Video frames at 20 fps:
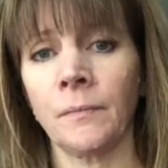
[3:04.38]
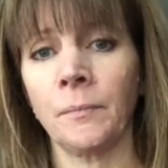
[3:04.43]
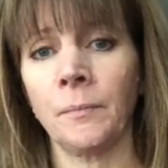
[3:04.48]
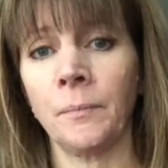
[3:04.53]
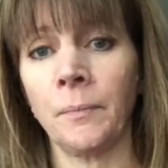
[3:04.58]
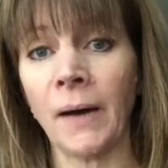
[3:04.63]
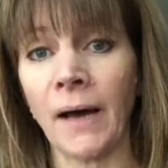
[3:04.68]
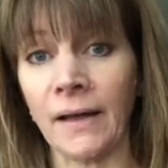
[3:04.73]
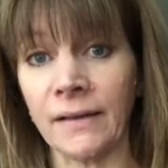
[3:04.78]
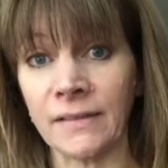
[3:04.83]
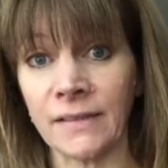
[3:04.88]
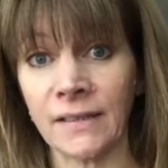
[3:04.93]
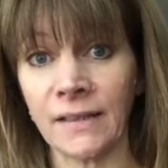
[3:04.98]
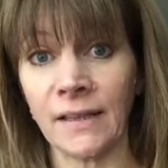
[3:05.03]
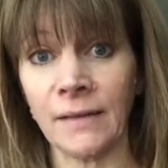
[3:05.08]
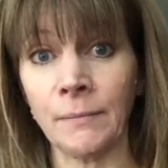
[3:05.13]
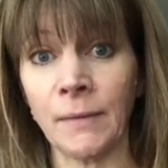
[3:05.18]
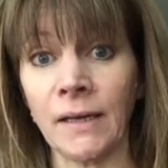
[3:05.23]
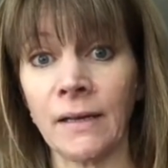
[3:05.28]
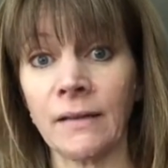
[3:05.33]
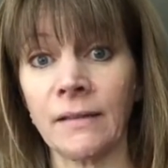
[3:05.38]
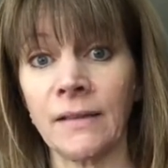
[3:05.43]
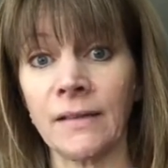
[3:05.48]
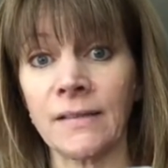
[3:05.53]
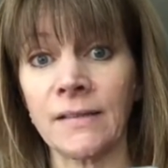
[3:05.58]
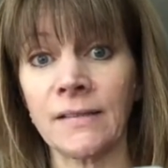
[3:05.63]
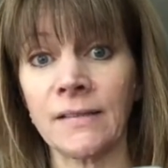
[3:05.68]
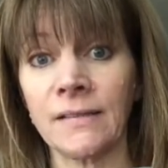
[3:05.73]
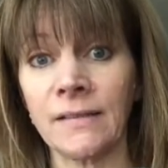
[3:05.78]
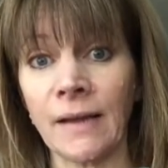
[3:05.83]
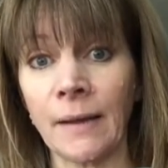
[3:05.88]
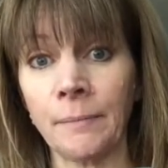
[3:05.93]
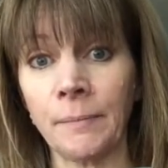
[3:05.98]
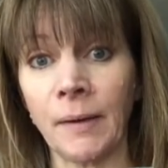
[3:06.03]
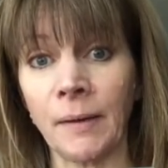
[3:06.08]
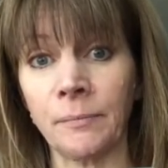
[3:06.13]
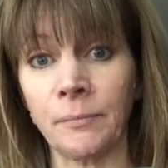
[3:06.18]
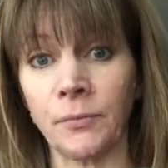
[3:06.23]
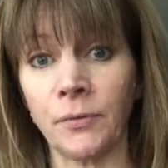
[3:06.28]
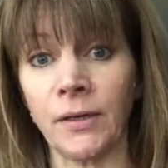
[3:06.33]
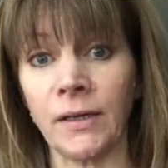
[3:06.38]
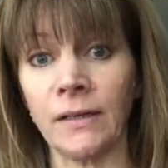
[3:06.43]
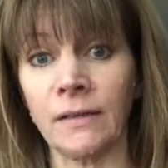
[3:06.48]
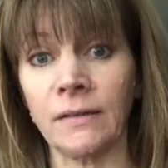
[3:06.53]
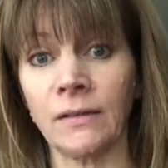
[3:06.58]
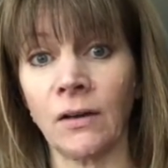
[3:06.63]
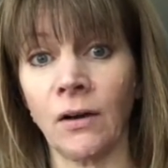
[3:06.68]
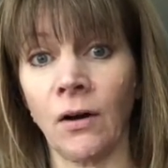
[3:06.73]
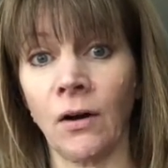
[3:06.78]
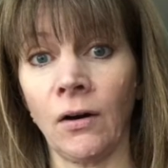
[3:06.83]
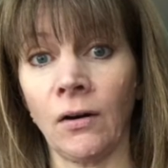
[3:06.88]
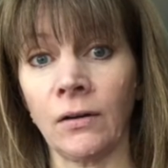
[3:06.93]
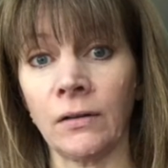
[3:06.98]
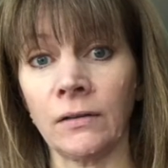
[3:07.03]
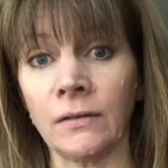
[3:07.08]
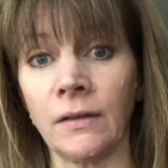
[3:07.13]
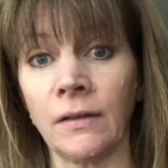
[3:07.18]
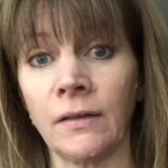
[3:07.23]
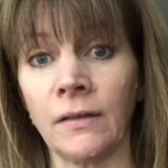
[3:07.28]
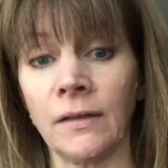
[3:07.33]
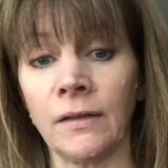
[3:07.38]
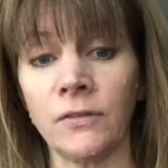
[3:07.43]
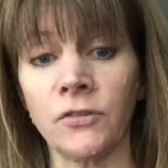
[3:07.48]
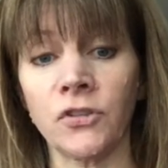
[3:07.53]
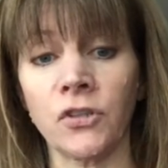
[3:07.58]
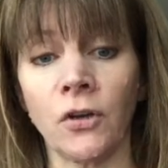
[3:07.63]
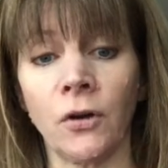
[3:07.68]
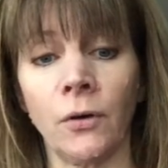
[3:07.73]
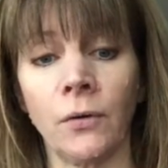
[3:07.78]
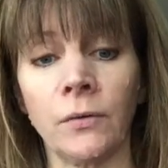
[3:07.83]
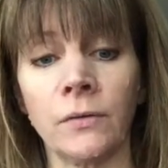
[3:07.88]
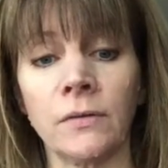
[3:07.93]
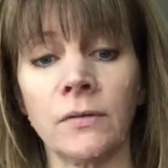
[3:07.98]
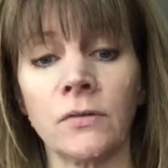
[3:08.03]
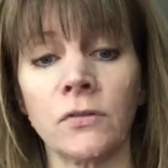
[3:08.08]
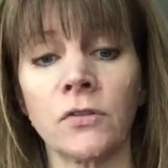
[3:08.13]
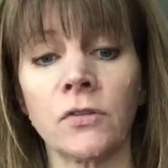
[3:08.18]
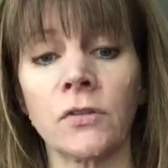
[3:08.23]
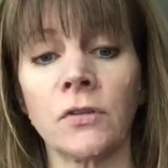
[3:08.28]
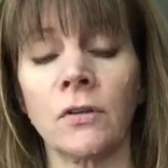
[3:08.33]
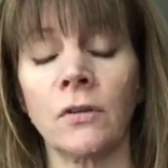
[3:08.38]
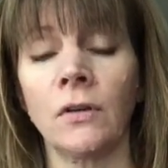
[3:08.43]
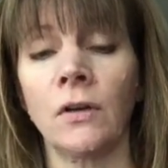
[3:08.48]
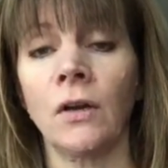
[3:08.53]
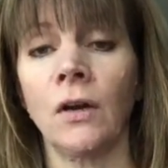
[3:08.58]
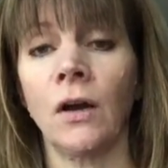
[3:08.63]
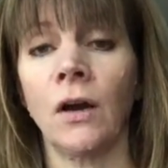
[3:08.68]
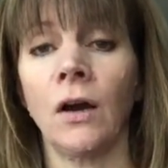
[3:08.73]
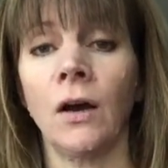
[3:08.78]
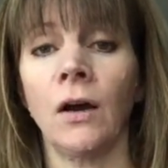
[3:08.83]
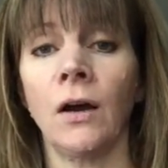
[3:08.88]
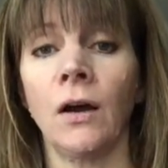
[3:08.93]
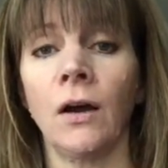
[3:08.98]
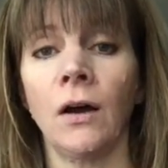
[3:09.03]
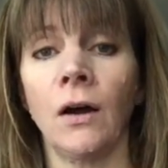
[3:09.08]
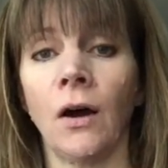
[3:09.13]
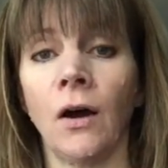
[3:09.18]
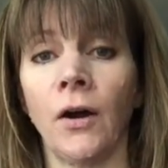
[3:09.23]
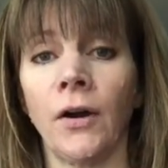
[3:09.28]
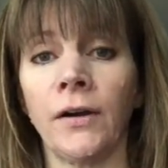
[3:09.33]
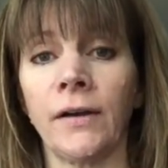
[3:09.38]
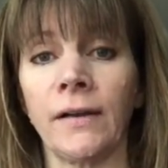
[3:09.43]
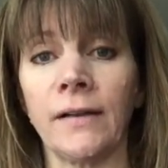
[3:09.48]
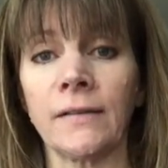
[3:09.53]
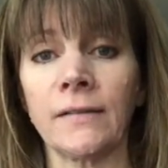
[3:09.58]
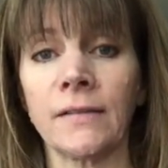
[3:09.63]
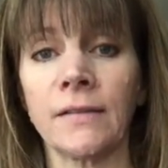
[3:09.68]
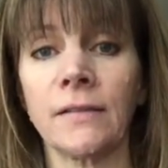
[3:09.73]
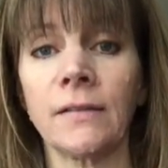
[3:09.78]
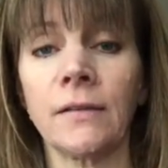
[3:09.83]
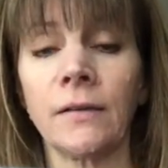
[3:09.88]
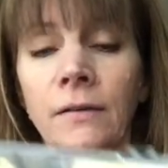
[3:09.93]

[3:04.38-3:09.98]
But they make this step-up reed called the Jones Artist